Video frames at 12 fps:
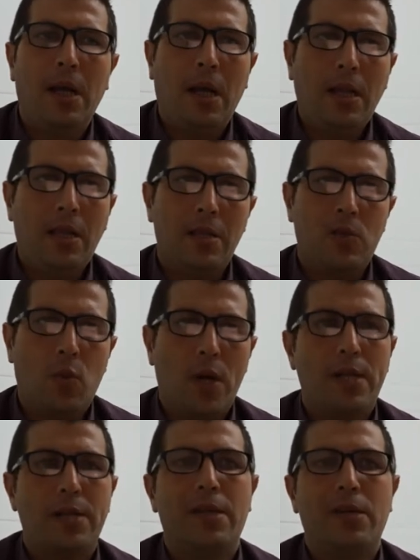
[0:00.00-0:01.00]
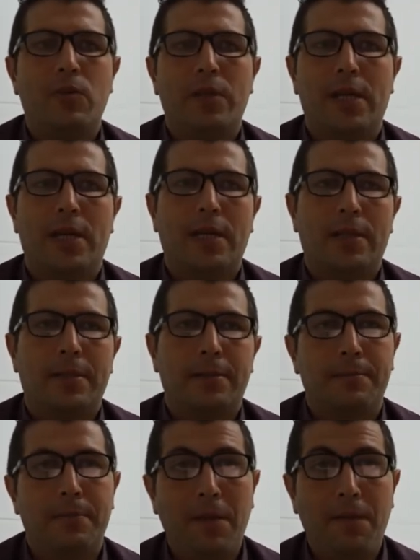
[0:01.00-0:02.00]
It is well known that
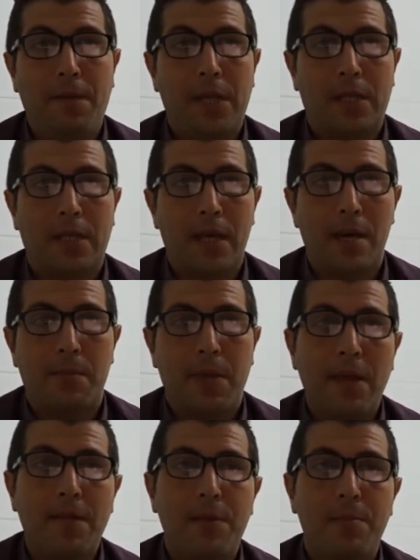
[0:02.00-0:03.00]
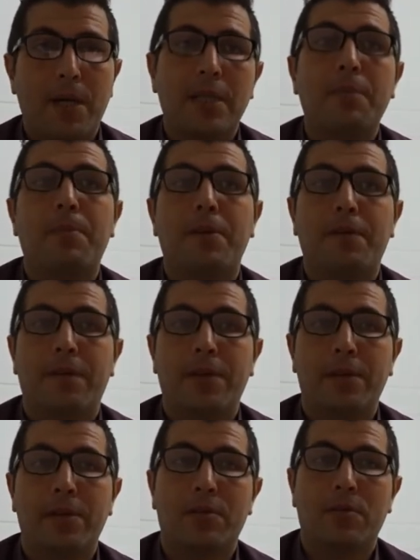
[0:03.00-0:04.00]
in Vietnam everybody
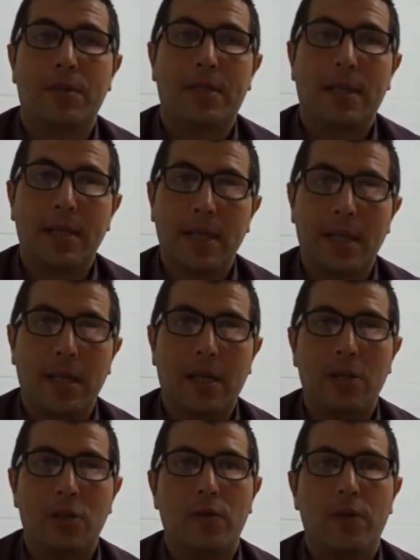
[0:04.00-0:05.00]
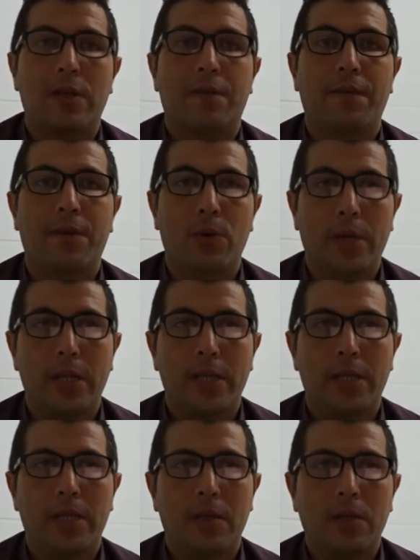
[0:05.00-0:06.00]
prefers to study English with a
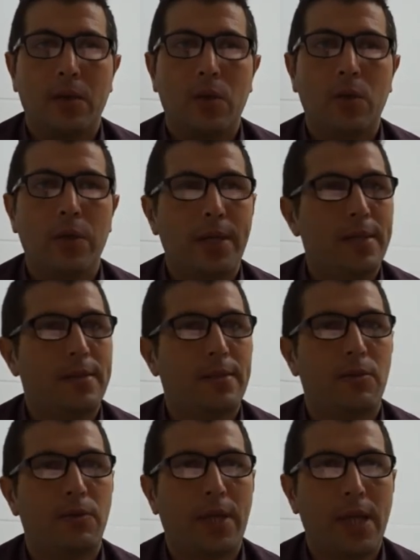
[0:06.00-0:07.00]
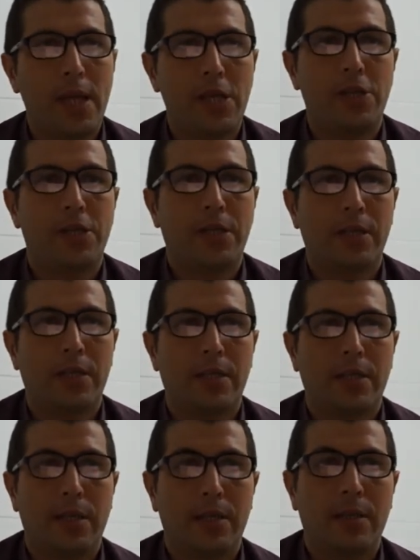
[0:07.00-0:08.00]
foreigner who is Caucasian
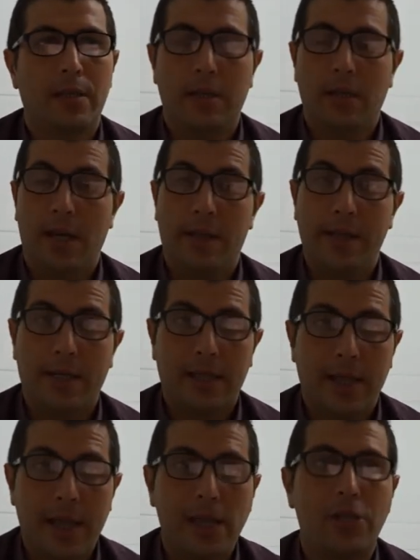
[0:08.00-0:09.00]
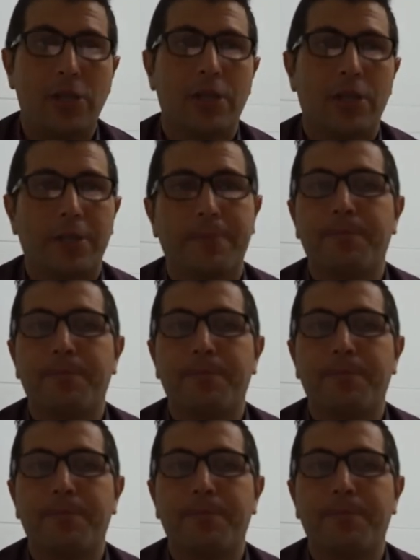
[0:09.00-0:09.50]
and not Asian.